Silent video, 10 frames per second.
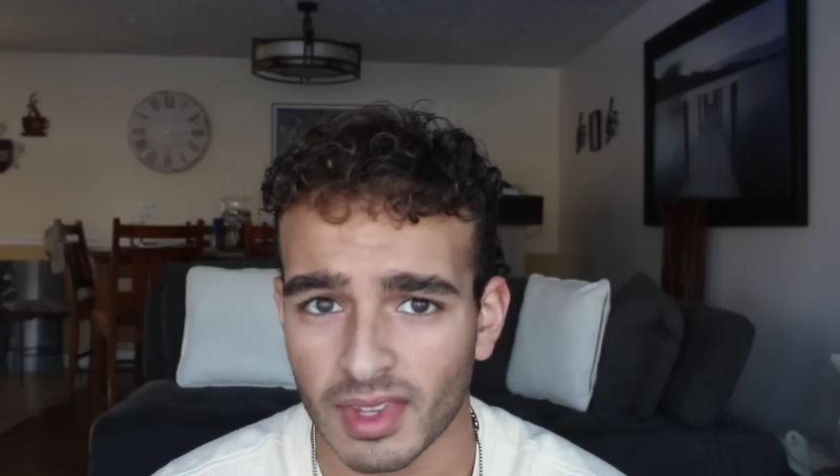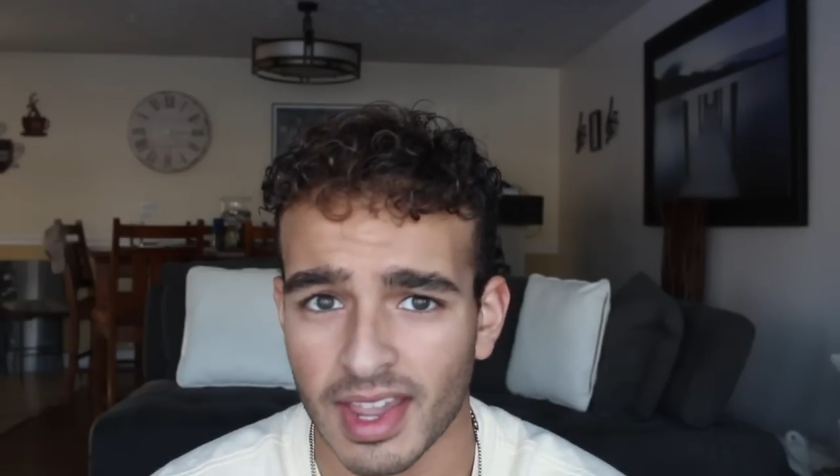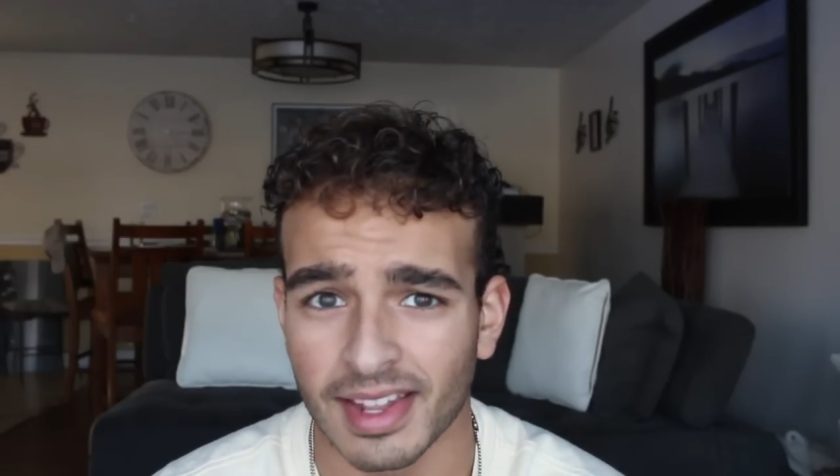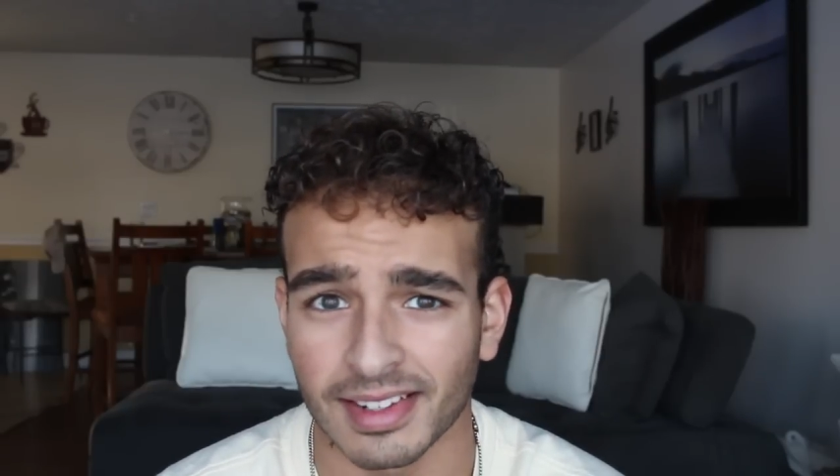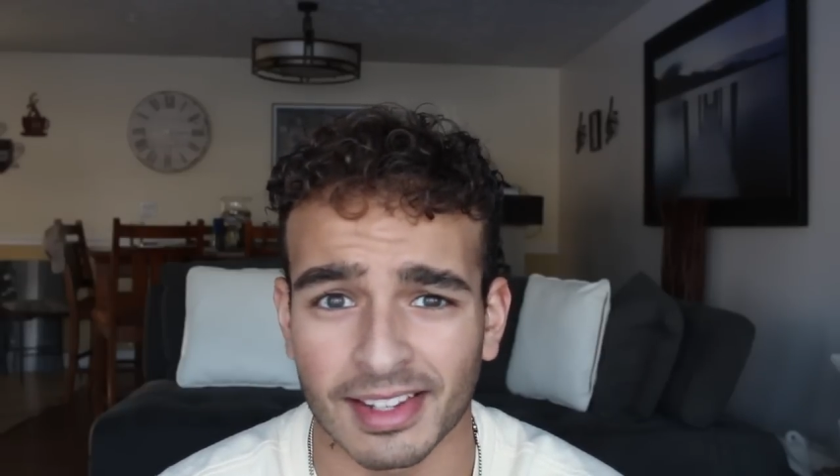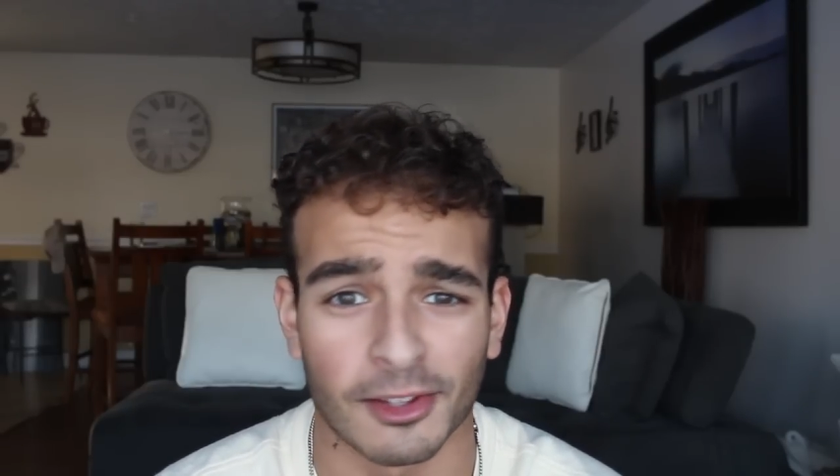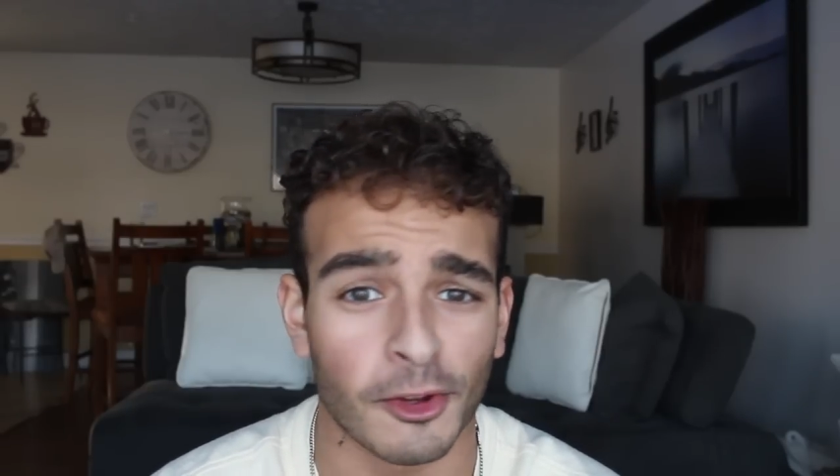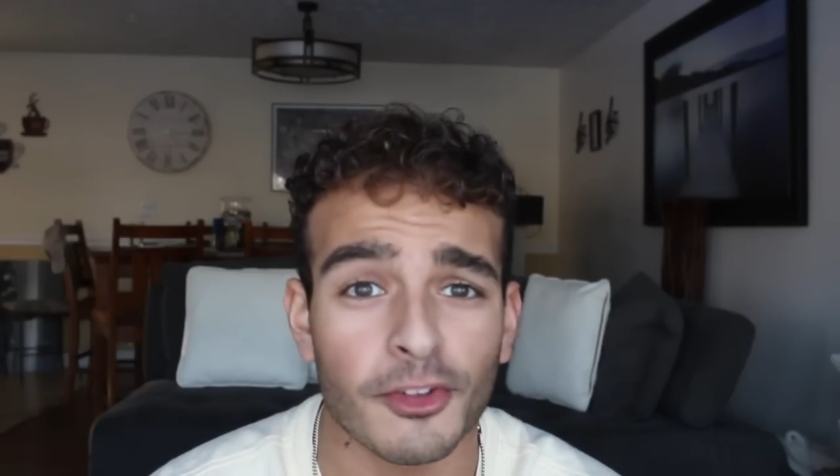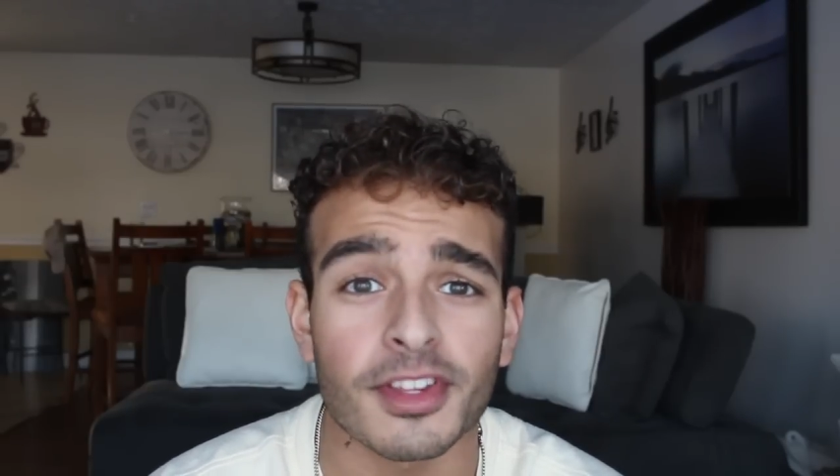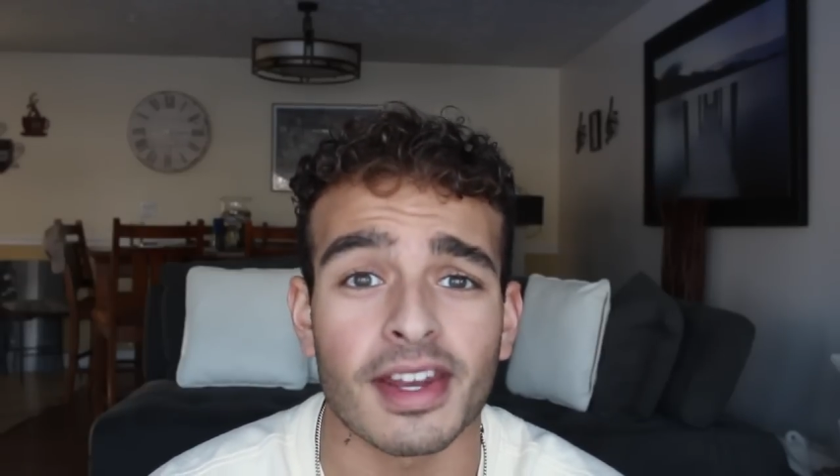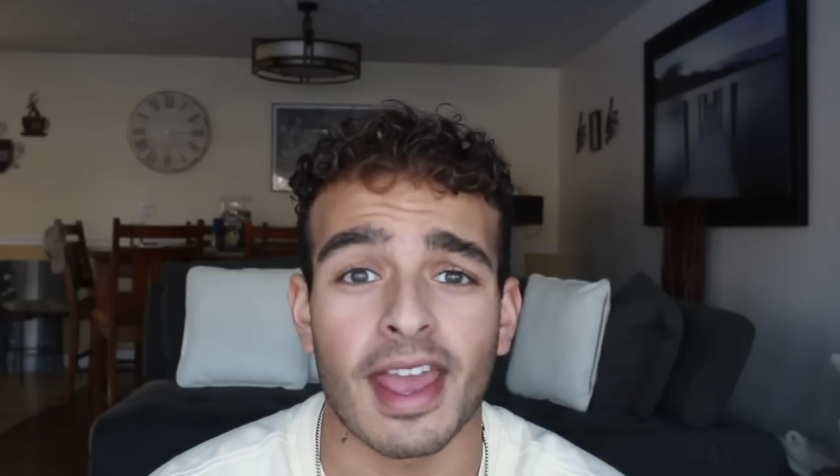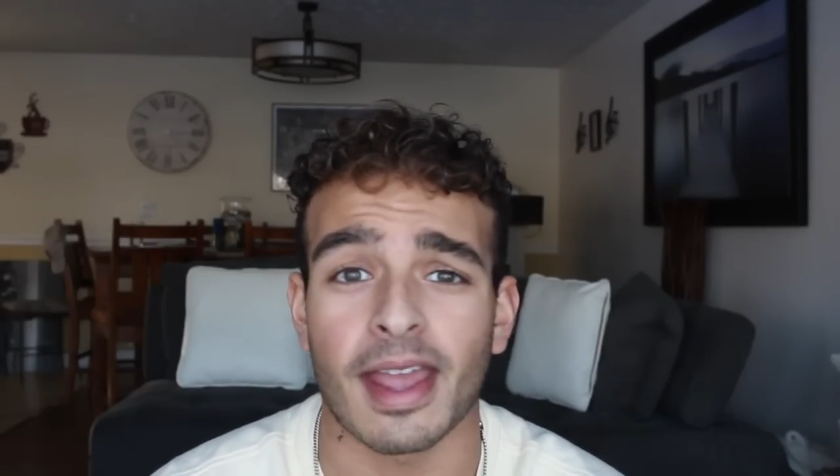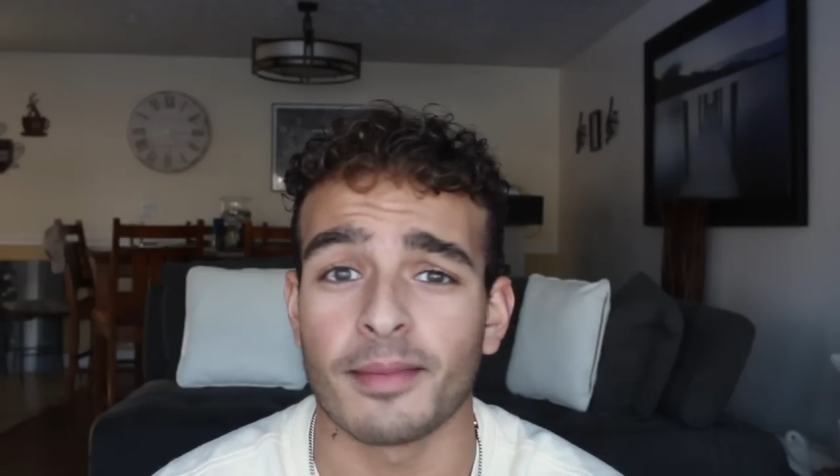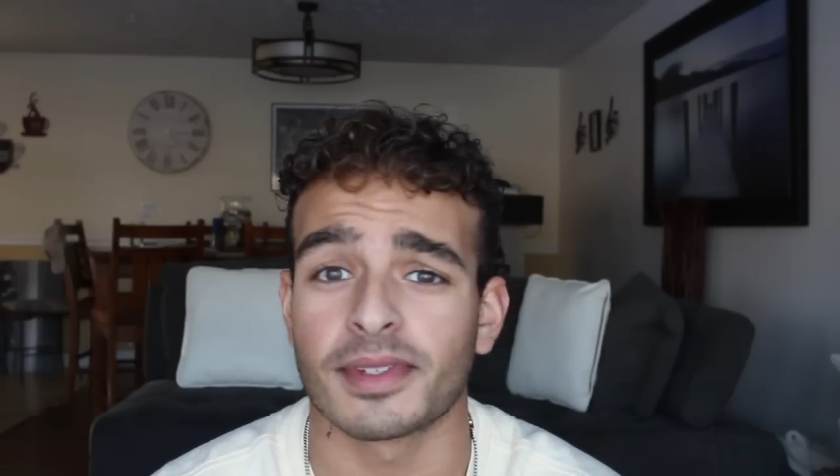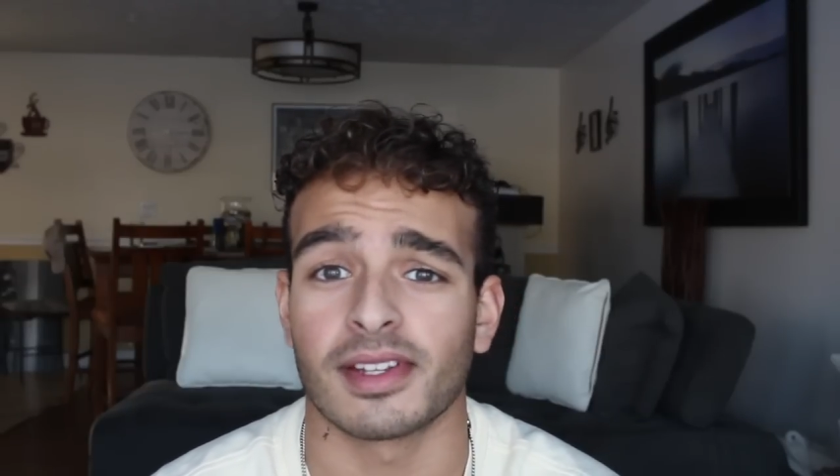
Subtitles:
and learn the names,